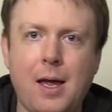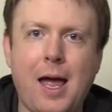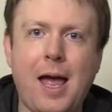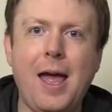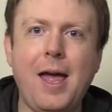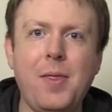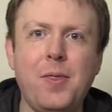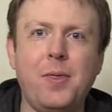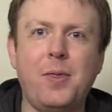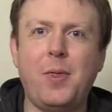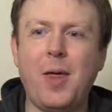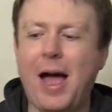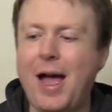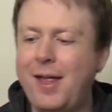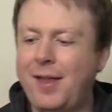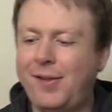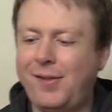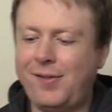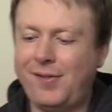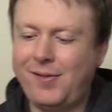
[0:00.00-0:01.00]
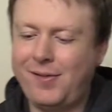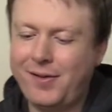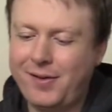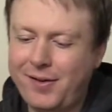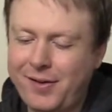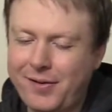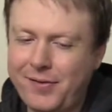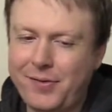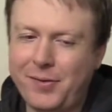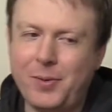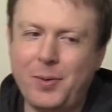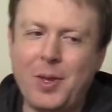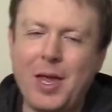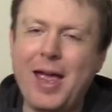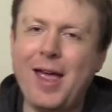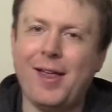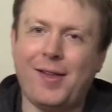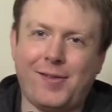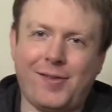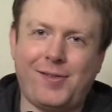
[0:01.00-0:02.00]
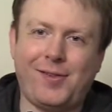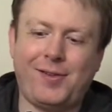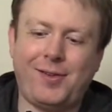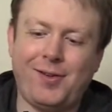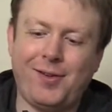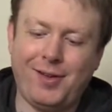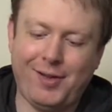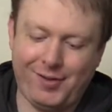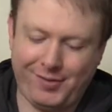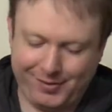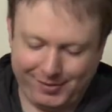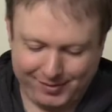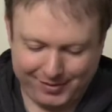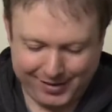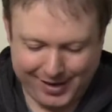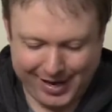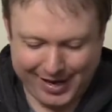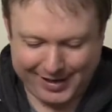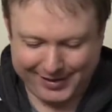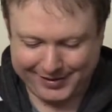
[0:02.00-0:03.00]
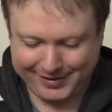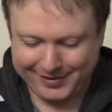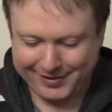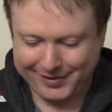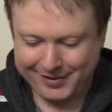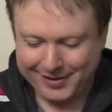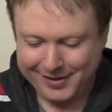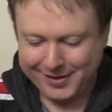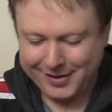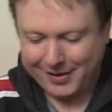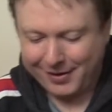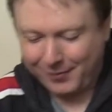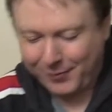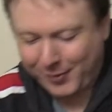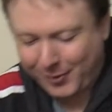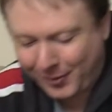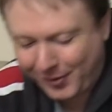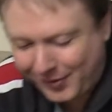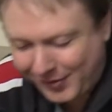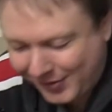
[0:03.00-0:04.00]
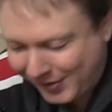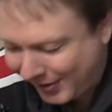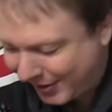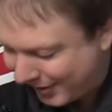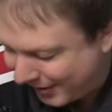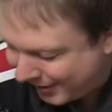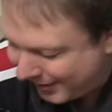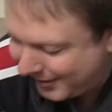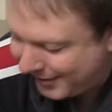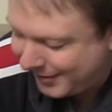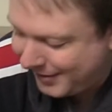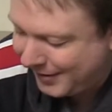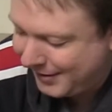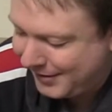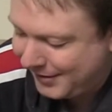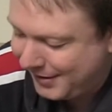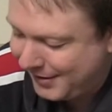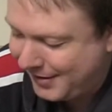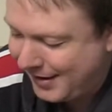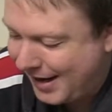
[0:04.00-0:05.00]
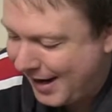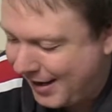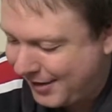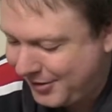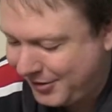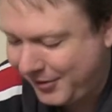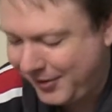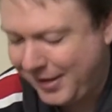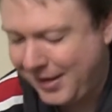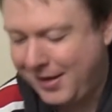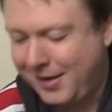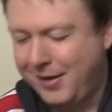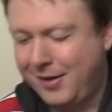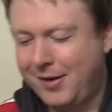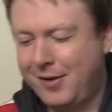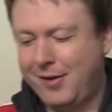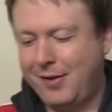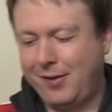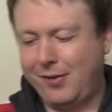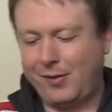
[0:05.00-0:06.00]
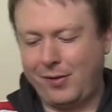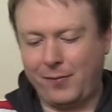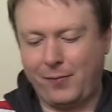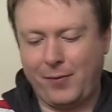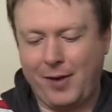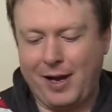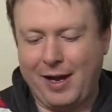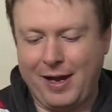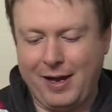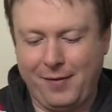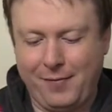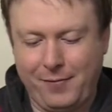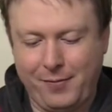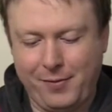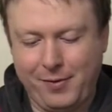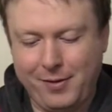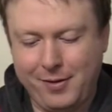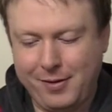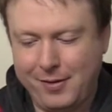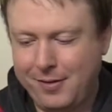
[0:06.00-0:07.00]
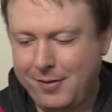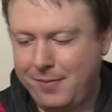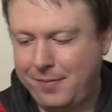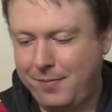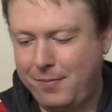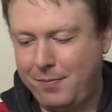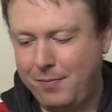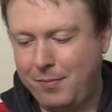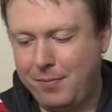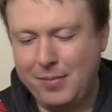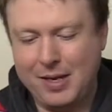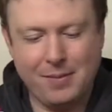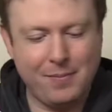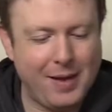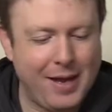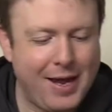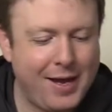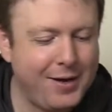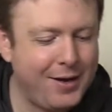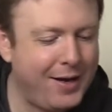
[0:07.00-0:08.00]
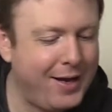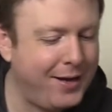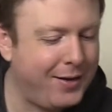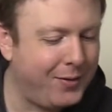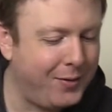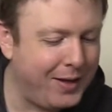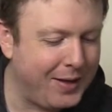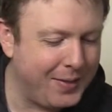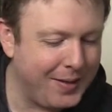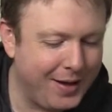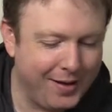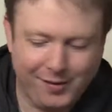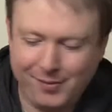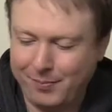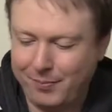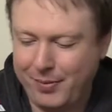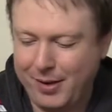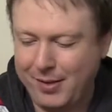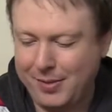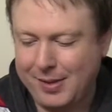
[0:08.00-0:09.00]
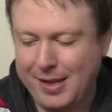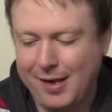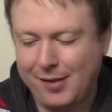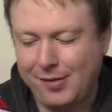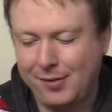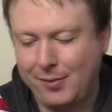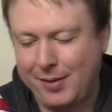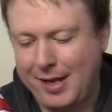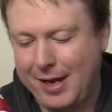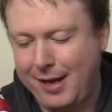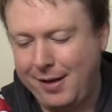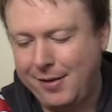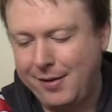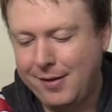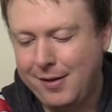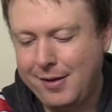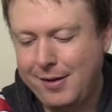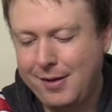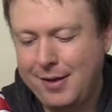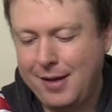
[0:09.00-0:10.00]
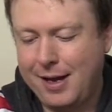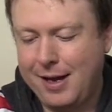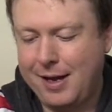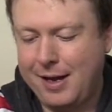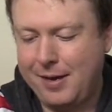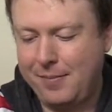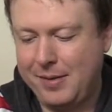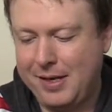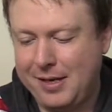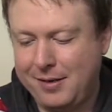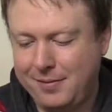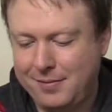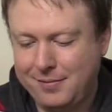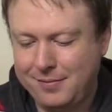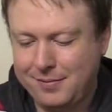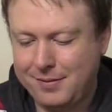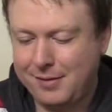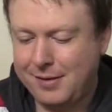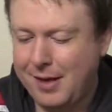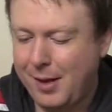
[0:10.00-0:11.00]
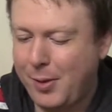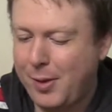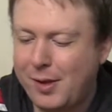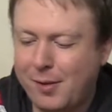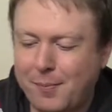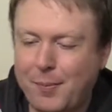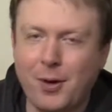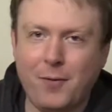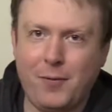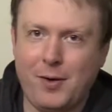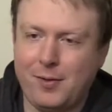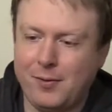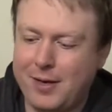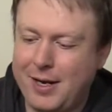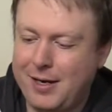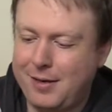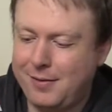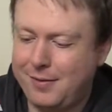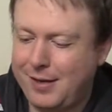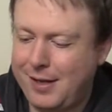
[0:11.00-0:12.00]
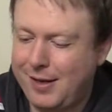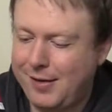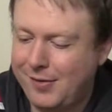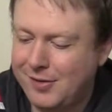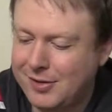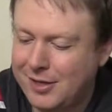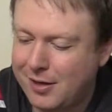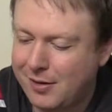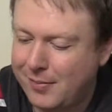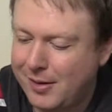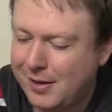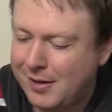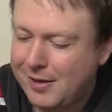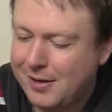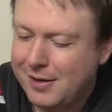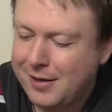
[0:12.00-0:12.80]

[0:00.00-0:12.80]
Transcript: And this is it. Of course, it didn't actually survive me manhandling this, but that's okay. I mean, nothing's perfect, right, ladies and gentlemen?